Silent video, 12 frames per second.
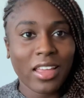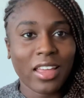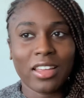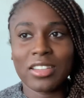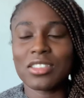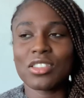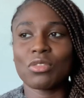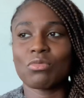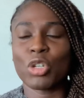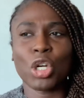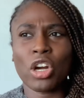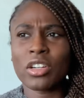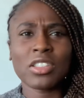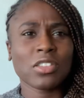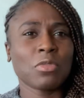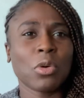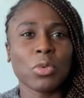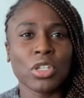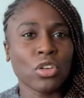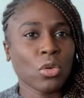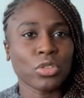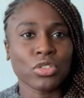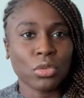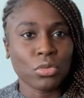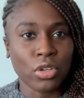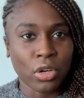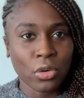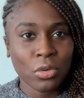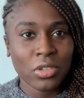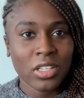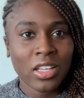and regardless of what we know or don't know,